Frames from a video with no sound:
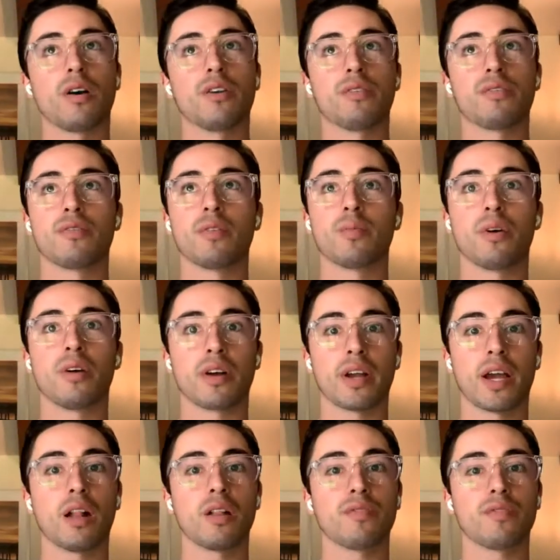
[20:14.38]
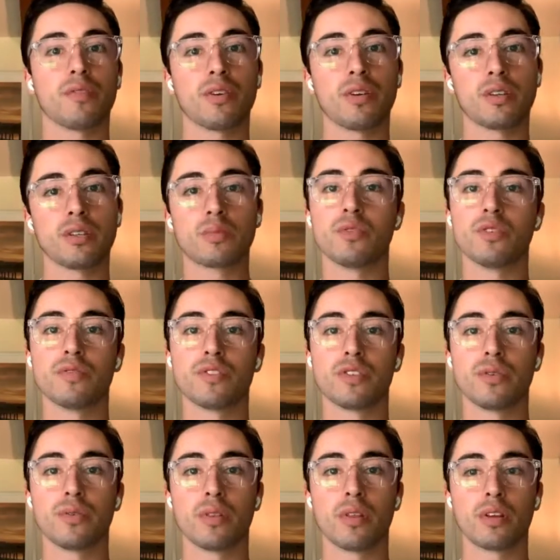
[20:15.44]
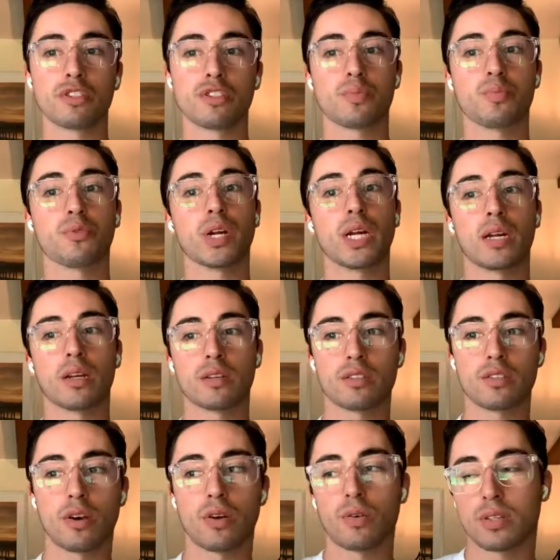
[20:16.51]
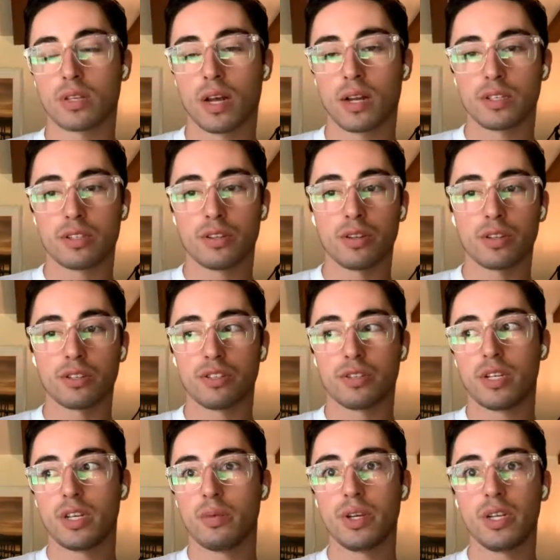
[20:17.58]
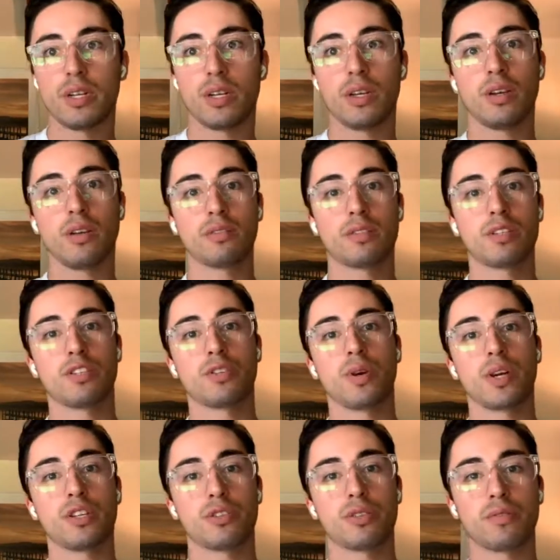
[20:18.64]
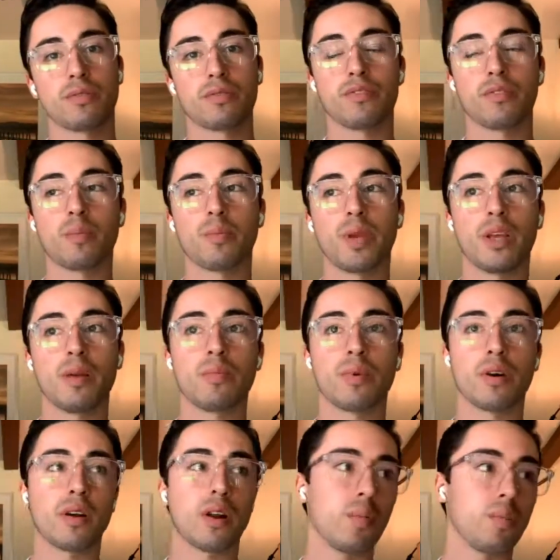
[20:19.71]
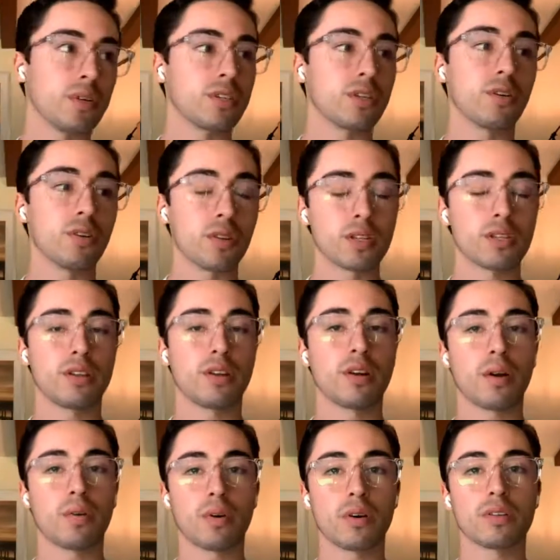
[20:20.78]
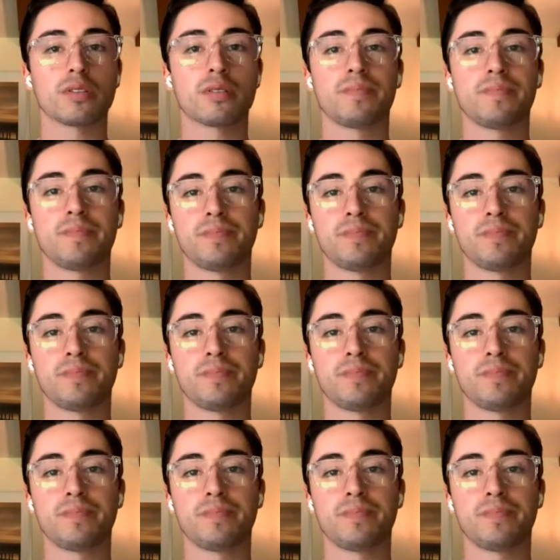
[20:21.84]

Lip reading: Youth football in California has moved to the spring, so it's kind of still a TBD situation for me. But up until this year, I was.